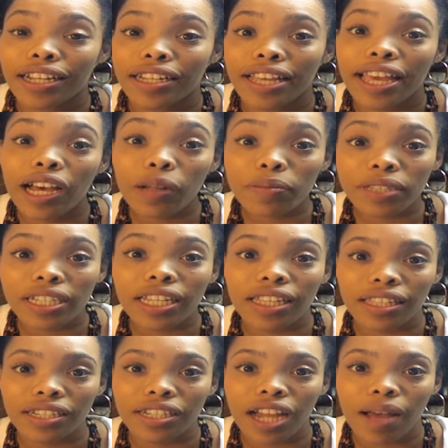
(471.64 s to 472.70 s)
helped it get
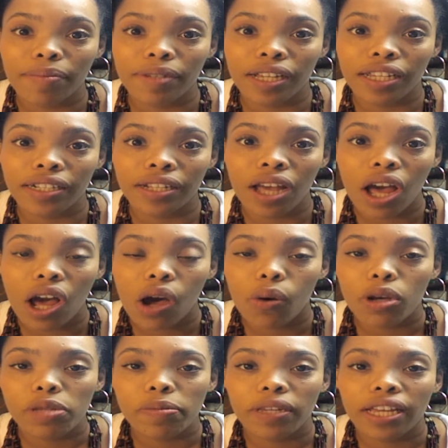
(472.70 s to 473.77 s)
the job done
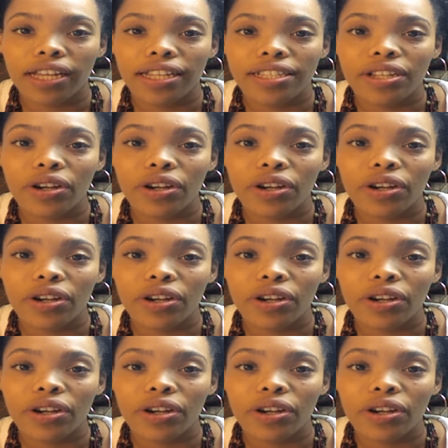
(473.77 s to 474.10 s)
was because